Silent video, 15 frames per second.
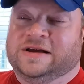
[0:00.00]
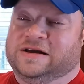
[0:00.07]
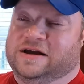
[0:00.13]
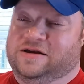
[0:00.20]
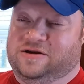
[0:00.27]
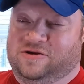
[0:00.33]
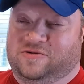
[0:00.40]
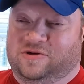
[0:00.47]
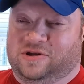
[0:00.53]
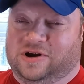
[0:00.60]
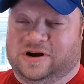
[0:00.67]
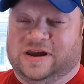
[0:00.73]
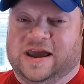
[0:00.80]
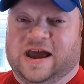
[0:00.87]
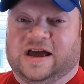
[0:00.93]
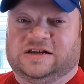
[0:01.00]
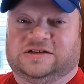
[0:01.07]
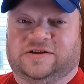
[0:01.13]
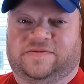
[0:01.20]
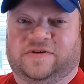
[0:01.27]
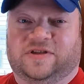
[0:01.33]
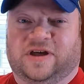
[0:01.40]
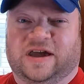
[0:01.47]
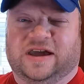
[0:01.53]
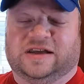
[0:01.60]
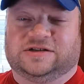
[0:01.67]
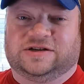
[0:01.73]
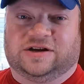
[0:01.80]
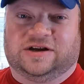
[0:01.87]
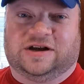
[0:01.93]
Now you can grill it on gas if you like.
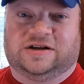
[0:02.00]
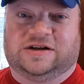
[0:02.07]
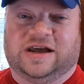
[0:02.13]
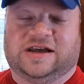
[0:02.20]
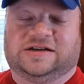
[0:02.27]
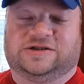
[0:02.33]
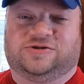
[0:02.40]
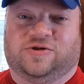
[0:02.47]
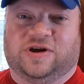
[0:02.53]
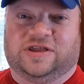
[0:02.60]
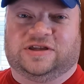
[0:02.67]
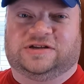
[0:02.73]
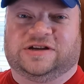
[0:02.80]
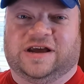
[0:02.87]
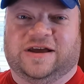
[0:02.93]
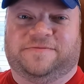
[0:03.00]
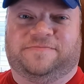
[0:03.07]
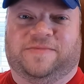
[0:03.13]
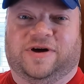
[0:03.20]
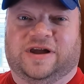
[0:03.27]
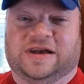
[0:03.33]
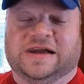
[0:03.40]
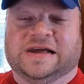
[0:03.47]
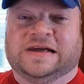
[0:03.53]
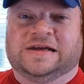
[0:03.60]
It's not going to taste quite the same, but